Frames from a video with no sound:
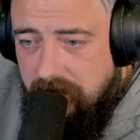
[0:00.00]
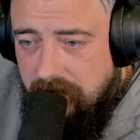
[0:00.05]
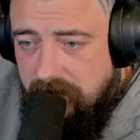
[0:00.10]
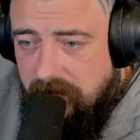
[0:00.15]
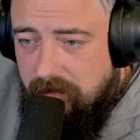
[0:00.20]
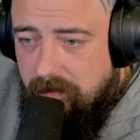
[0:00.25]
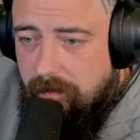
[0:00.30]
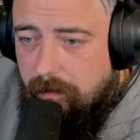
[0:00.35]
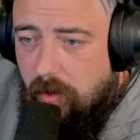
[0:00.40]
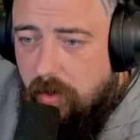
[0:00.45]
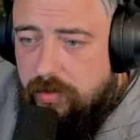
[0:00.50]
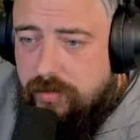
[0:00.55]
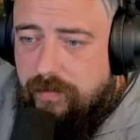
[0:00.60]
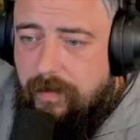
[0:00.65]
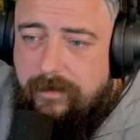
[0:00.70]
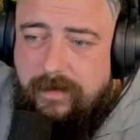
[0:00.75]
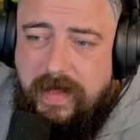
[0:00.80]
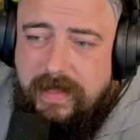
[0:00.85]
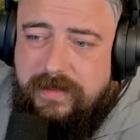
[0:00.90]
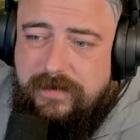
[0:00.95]
I think most
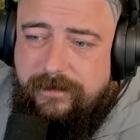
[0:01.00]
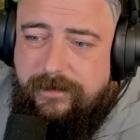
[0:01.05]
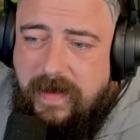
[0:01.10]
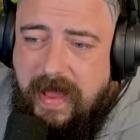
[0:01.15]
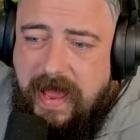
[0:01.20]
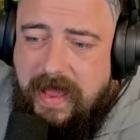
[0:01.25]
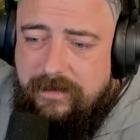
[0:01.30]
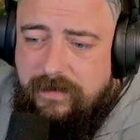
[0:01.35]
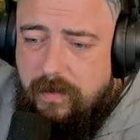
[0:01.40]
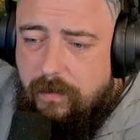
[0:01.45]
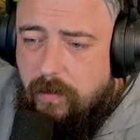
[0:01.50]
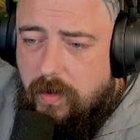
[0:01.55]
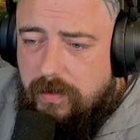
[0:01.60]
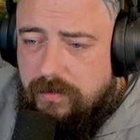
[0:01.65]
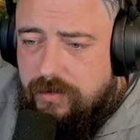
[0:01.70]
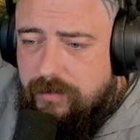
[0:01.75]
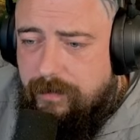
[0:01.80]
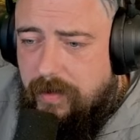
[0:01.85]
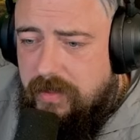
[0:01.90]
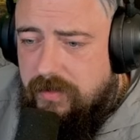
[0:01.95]
we've had 5 in 1
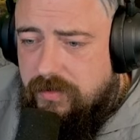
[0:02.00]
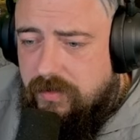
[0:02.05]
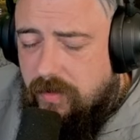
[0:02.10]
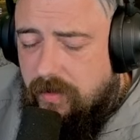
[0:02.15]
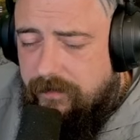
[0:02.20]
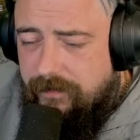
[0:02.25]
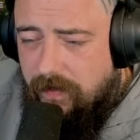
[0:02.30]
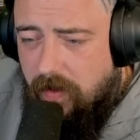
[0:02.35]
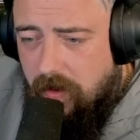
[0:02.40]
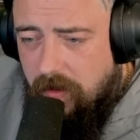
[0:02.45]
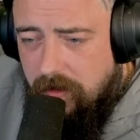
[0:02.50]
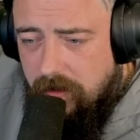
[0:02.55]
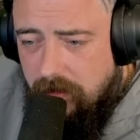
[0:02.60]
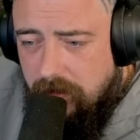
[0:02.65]
spin so far.